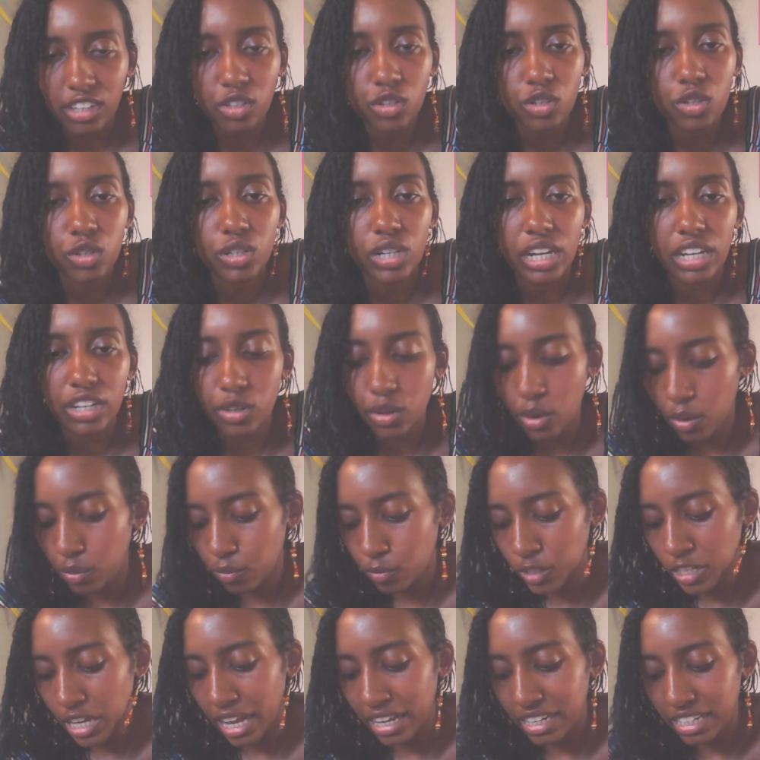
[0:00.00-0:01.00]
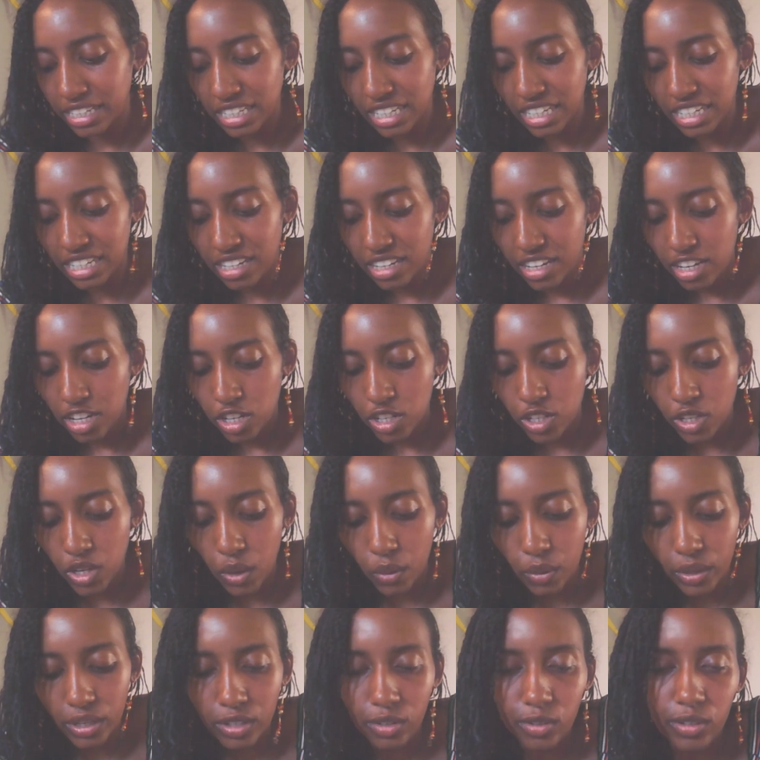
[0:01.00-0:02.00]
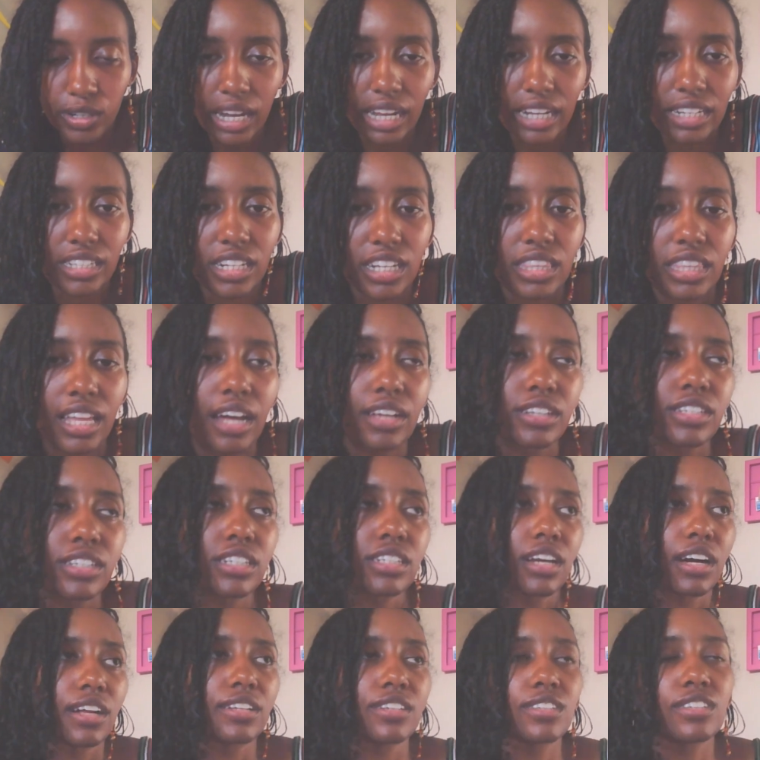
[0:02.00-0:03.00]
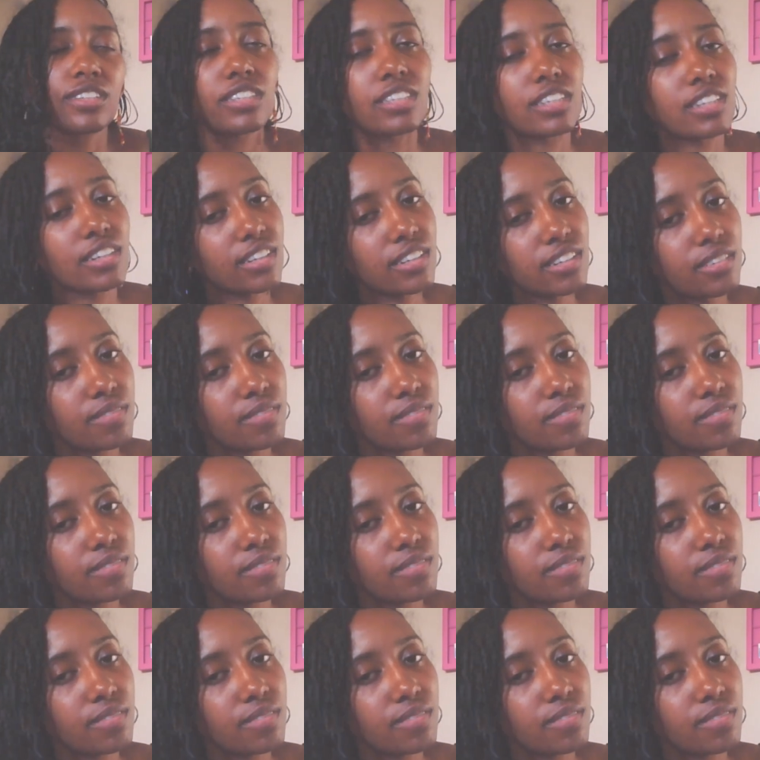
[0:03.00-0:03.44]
you create your own reality, go and create $10,000.